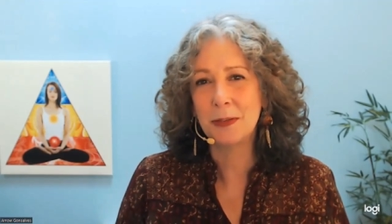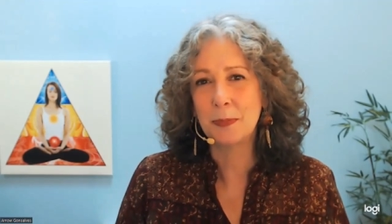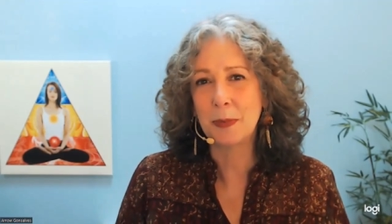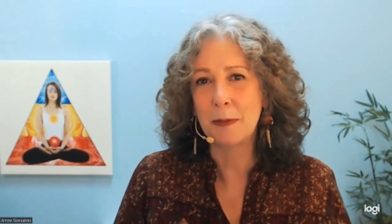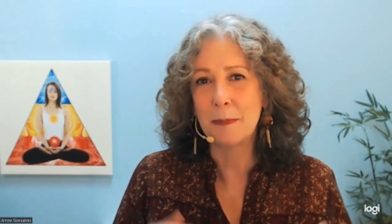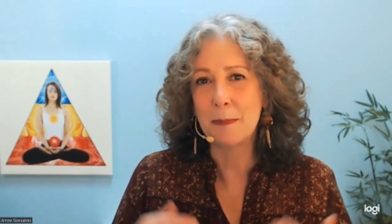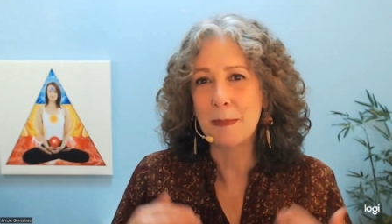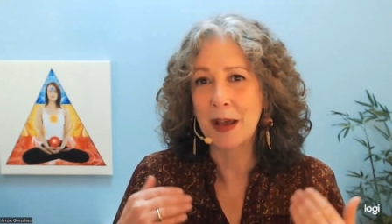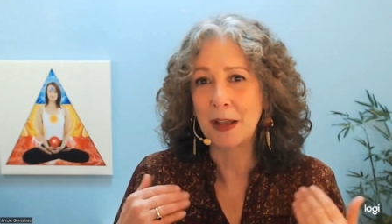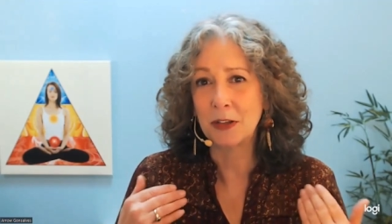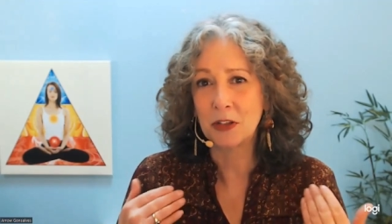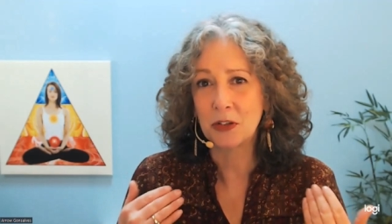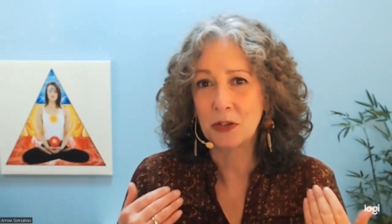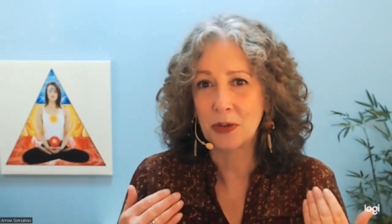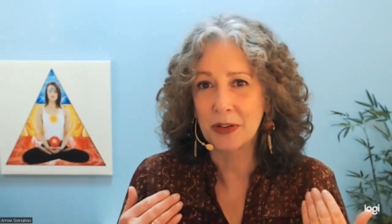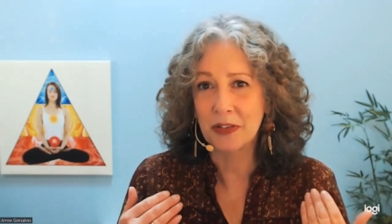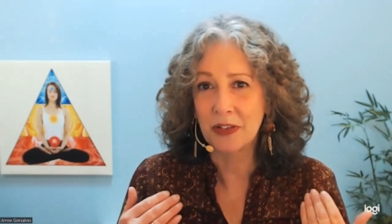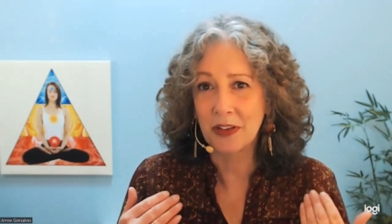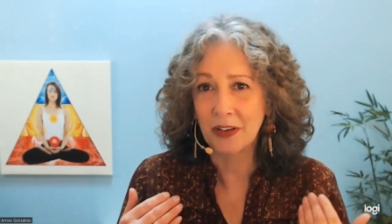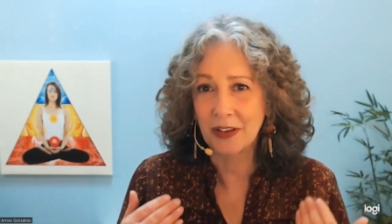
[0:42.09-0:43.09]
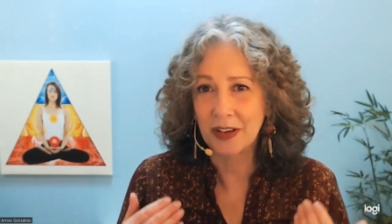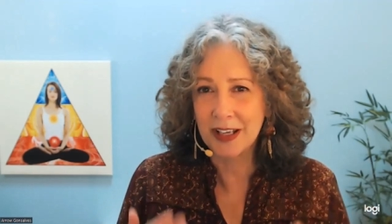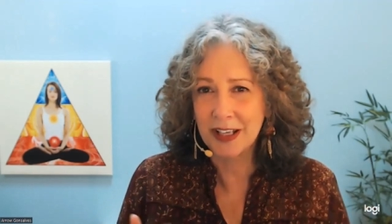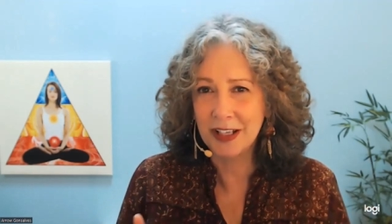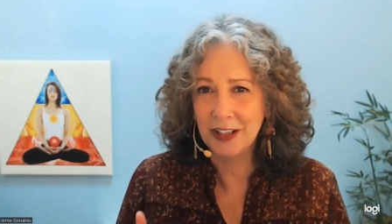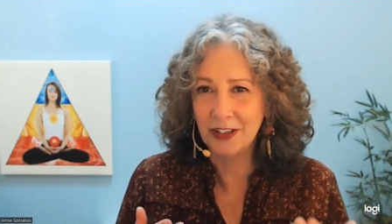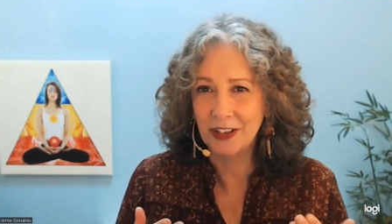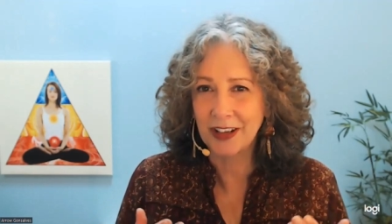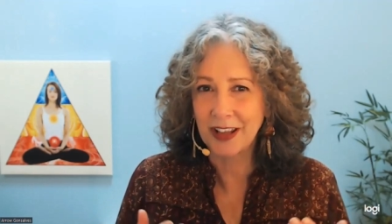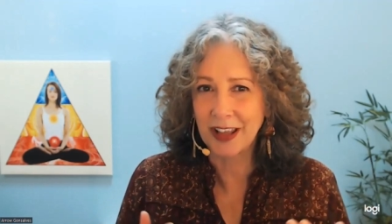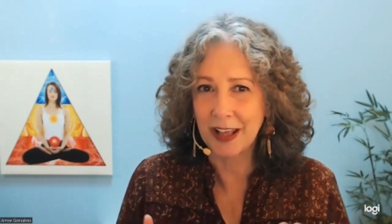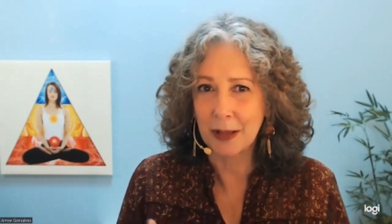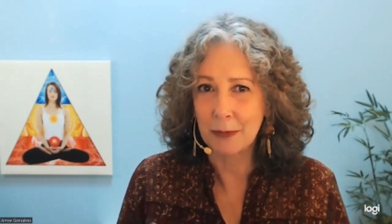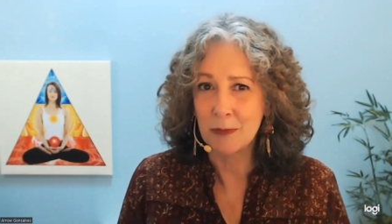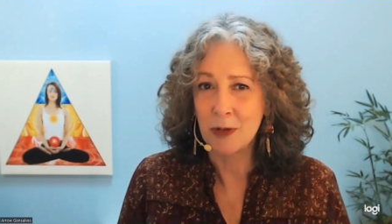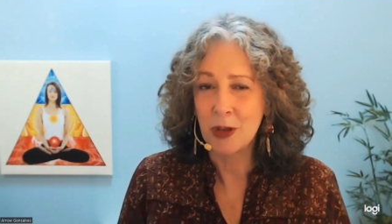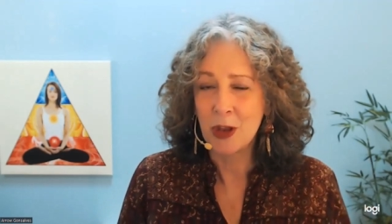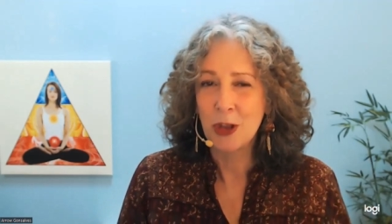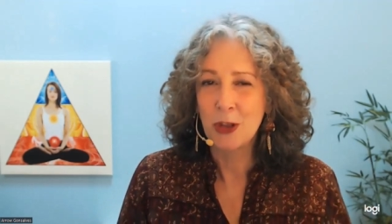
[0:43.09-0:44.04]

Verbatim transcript: by mastering their inner game